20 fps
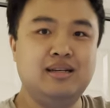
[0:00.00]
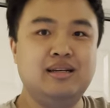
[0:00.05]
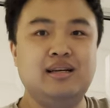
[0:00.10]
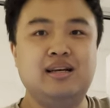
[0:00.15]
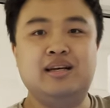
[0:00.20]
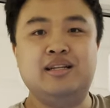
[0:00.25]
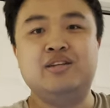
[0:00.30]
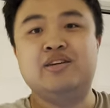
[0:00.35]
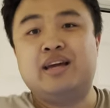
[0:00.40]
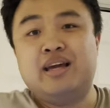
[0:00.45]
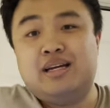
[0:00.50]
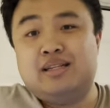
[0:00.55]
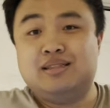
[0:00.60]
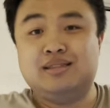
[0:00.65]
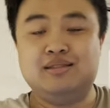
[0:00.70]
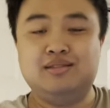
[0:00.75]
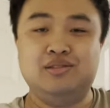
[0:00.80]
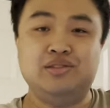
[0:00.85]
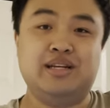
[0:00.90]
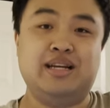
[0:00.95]
and you can't
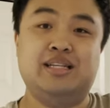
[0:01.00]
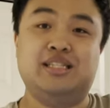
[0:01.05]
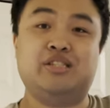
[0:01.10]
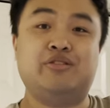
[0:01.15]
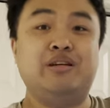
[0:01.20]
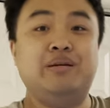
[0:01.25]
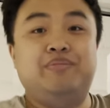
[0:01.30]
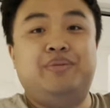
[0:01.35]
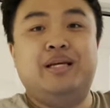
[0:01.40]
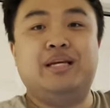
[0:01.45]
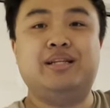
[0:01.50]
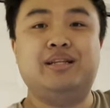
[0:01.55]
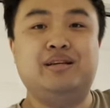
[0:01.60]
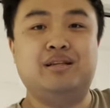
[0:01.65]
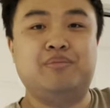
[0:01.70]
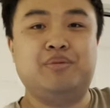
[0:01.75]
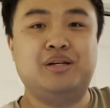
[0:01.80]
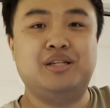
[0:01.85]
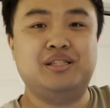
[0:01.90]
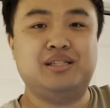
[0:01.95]
can't screen peek the
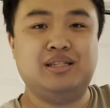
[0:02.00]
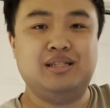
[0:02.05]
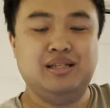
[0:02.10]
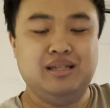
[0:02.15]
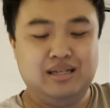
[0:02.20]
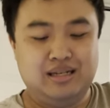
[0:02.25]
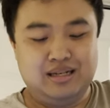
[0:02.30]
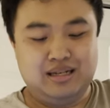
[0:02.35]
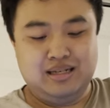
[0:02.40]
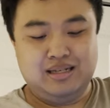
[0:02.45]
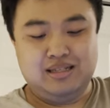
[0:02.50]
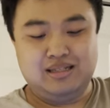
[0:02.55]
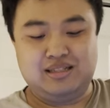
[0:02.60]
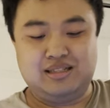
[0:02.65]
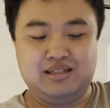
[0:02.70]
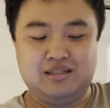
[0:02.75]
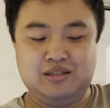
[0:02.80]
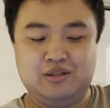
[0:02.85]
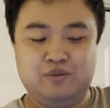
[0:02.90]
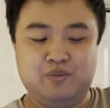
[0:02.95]
other person,
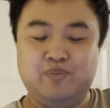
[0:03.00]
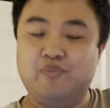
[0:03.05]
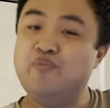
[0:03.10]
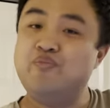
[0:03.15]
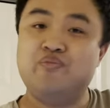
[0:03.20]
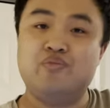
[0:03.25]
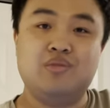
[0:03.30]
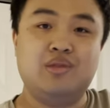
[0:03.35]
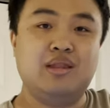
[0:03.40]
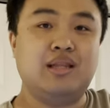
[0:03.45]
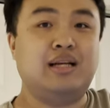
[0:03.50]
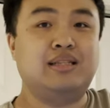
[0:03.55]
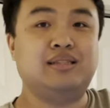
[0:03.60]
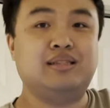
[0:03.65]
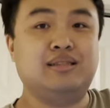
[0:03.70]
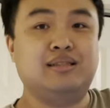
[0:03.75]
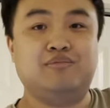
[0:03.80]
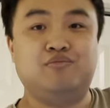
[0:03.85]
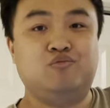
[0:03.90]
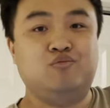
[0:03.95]
so that's
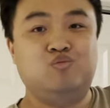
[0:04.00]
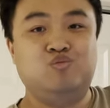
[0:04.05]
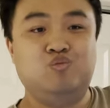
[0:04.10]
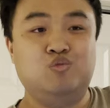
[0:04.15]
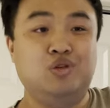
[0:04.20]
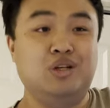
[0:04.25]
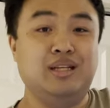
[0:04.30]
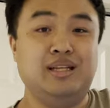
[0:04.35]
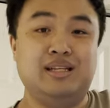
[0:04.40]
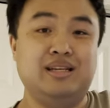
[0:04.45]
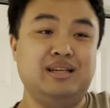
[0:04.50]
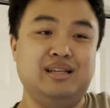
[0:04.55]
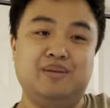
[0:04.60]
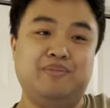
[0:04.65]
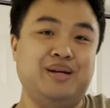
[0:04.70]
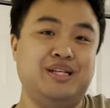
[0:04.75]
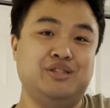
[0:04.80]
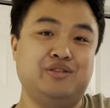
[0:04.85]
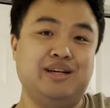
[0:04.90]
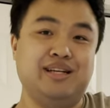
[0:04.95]
really the
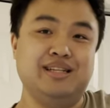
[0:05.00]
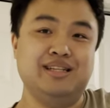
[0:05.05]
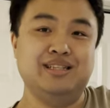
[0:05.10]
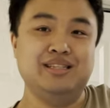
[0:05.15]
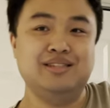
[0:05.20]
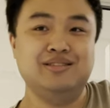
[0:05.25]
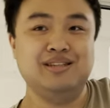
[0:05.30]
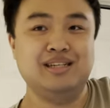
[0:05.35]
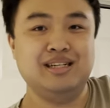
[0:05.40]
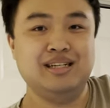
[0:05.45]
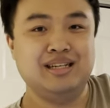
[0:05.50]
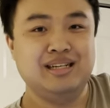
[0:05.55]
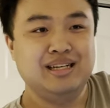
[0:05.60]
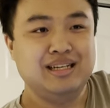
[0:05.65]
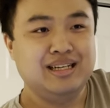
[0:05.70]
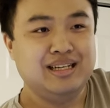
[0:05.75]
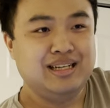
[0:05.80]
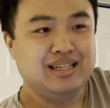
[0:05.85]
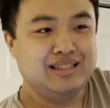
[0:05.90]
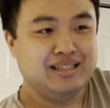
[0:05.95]
best way to do uh,
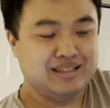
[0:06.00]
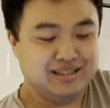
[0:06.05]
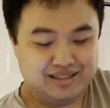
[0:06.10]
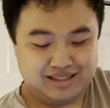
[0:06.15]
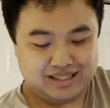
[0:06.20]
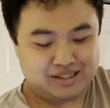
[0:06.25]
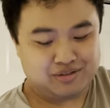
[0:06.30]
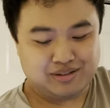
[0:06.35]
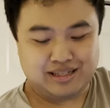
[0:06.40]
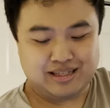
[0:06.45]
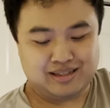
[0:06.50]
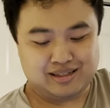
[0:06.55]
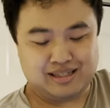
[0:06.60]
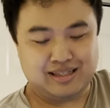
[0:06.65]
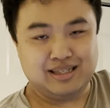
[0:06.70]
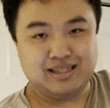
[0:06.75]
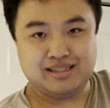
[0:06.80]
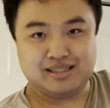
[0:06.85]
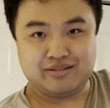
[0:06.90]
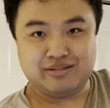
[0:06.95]
to do this without
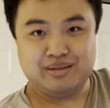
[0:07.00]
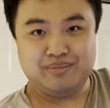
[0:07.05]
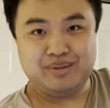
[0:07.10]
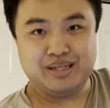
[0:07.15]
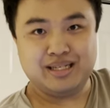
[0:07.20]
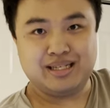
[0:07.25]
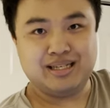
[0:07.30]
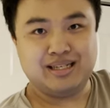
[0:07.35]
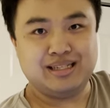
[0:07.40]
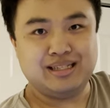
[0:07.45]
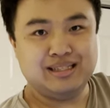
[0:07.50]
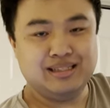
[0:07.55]
uh, screen peeking.